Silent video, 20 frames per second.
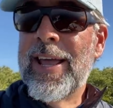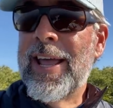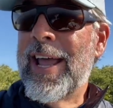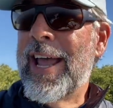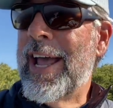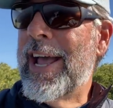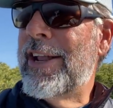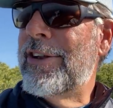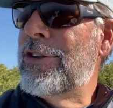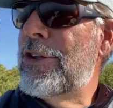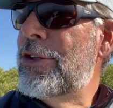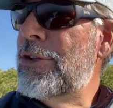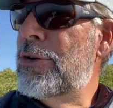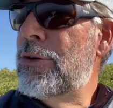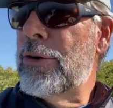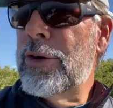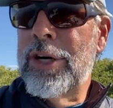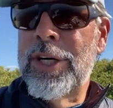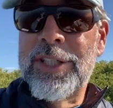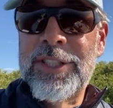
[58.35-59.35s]
And
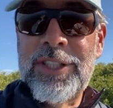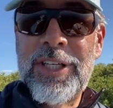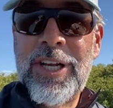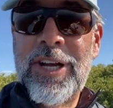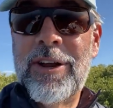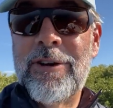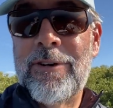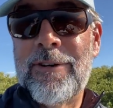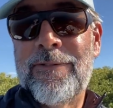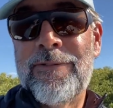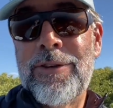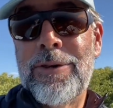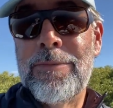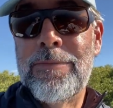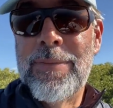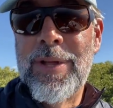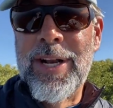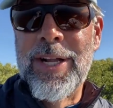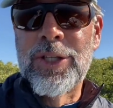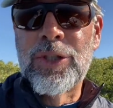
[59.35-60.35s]
you're gonna see here in a few
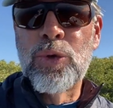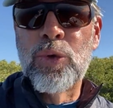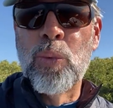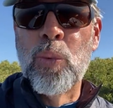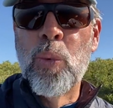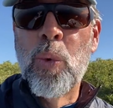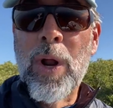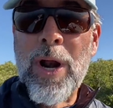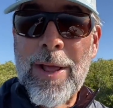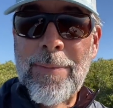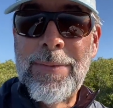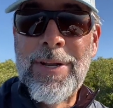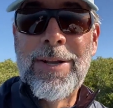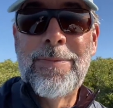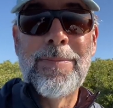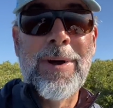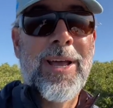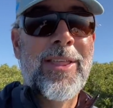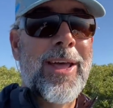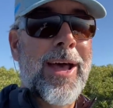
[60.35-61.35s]
minutes what I mean
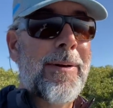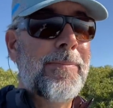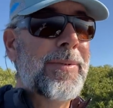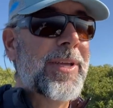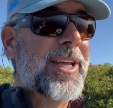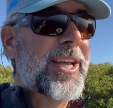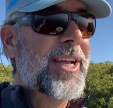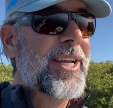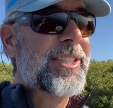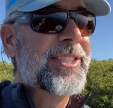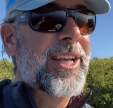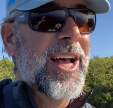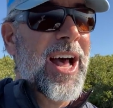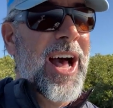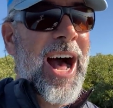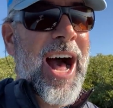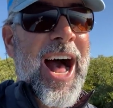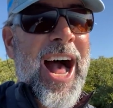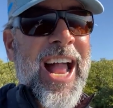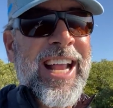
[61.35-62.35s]
by that because
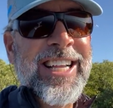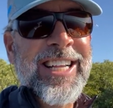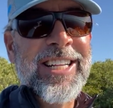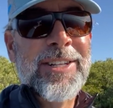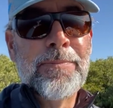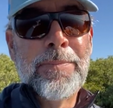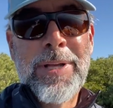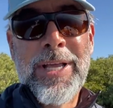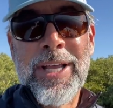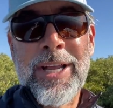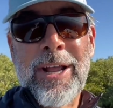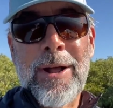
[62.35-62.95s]
I can pick